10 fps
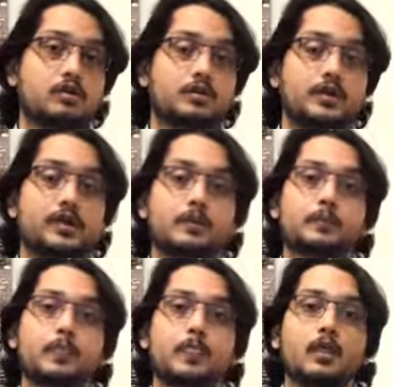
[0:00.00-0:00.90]
Right?
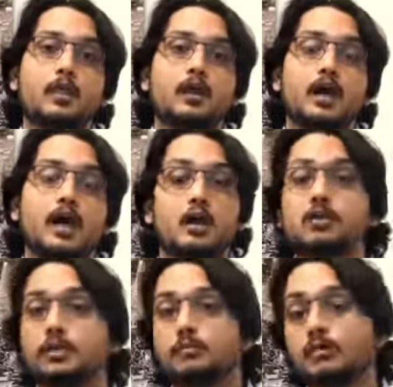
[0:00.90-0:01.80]
Uh, how
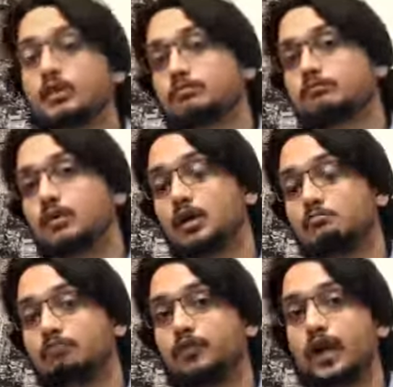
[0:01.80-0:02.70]
come um, uh,
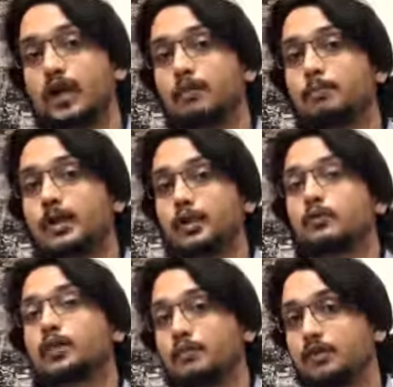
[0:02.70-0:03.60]
when I compare it
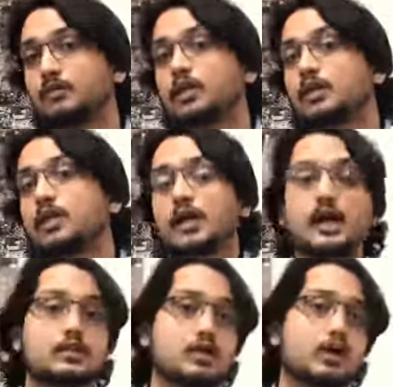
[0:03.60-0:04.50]
with everyone in the
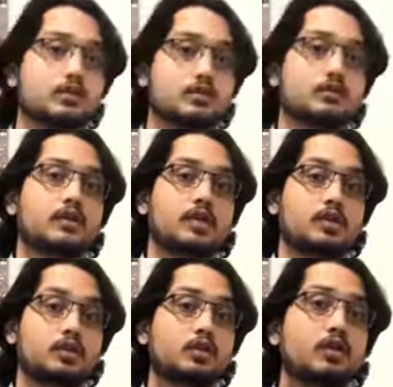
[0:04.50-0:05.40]
class, how is it that
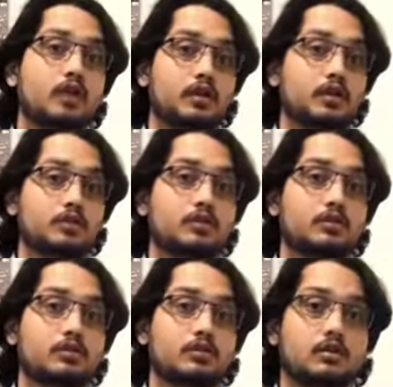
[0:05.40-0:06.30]
your English
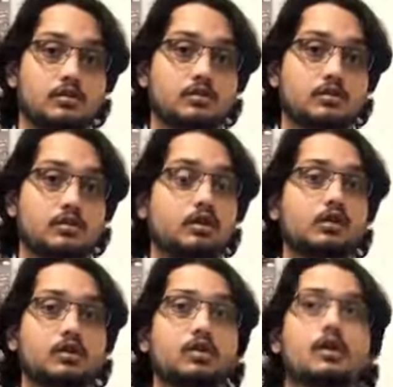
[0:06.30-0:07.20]
is
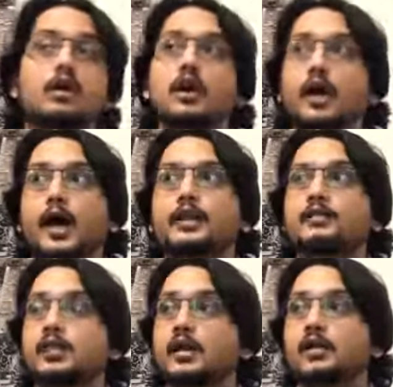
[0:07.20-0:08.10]
good? And
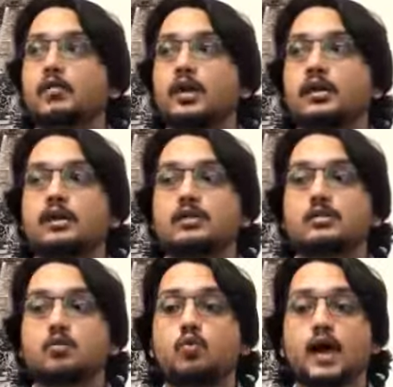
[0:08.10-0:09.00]
the second one
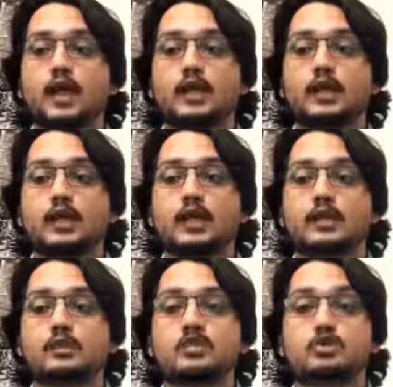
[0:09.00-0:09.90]
is why
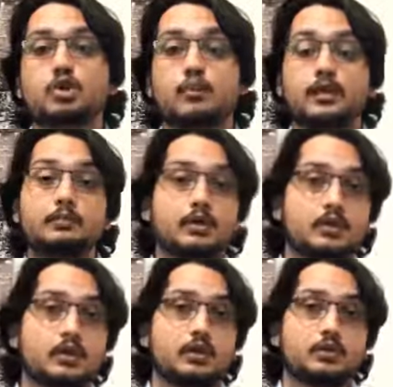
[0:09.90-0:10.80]
this drop in
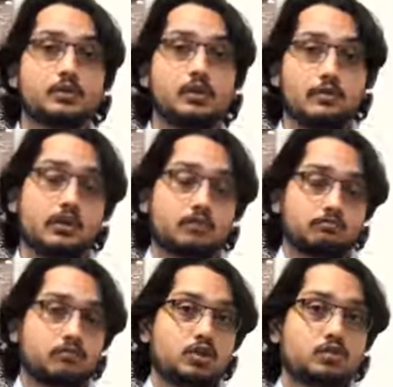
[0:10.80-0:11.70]
percentage? I mean,
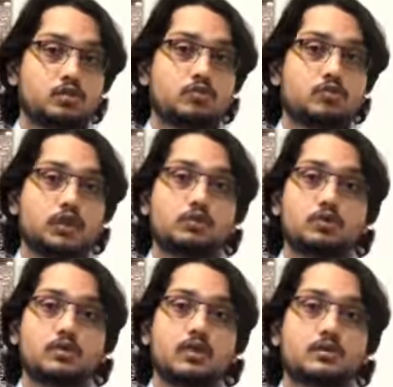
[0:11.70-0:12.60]
you you seem
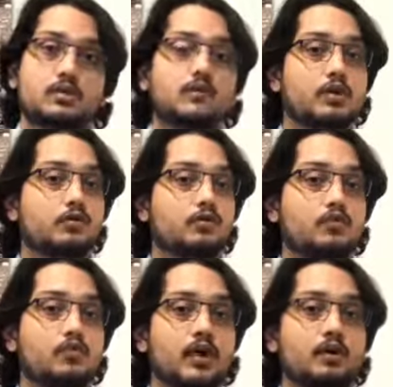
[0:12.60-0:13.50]
to be someone
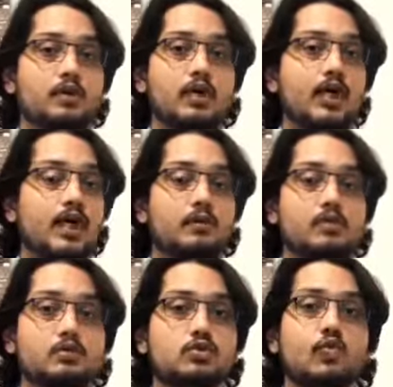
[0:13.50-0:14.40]
who's very good in
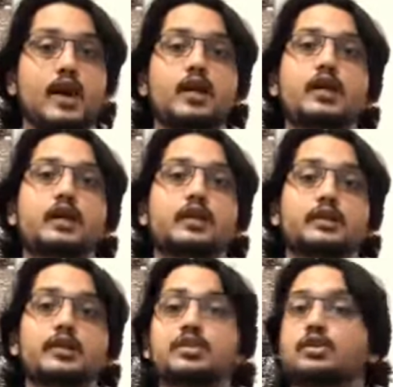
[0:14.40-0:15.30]
academics, so why
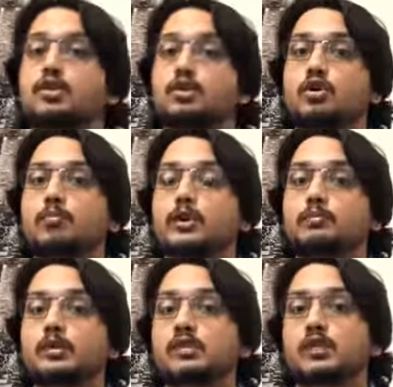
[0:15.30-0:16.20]
this drop in
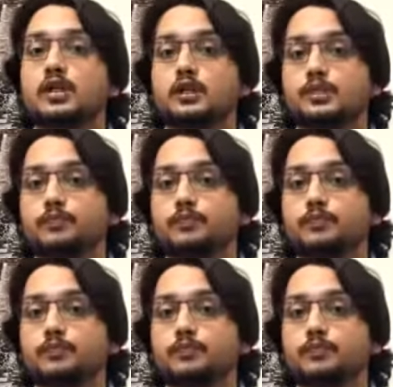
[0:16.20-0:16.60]
percentage?